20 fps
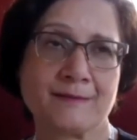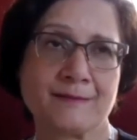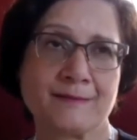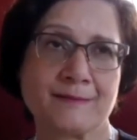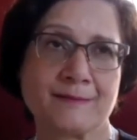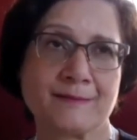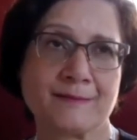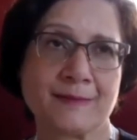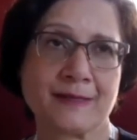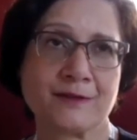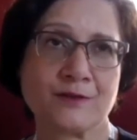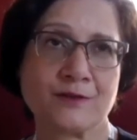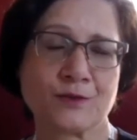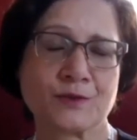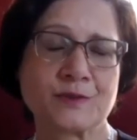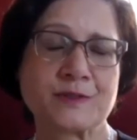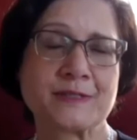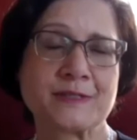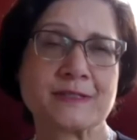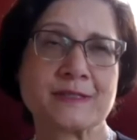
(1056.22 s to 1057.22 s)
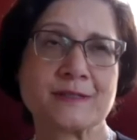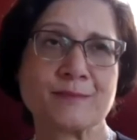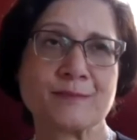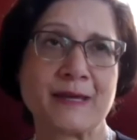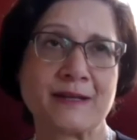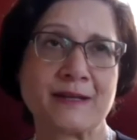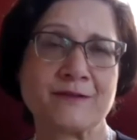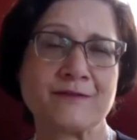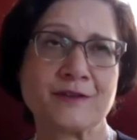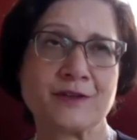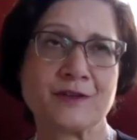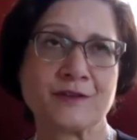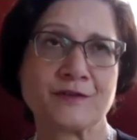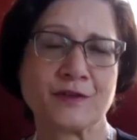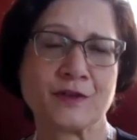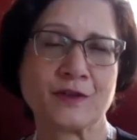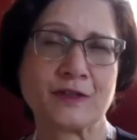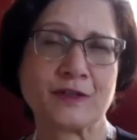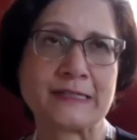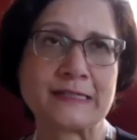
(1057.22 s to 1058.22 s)
endorses the benefit of
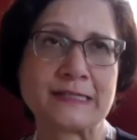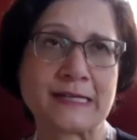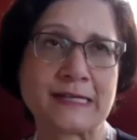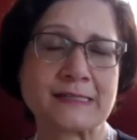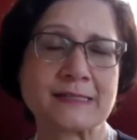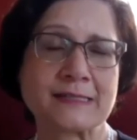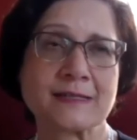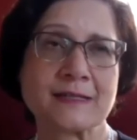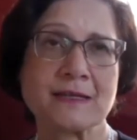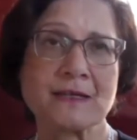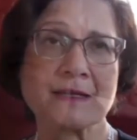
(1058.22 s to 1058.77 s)
early testing.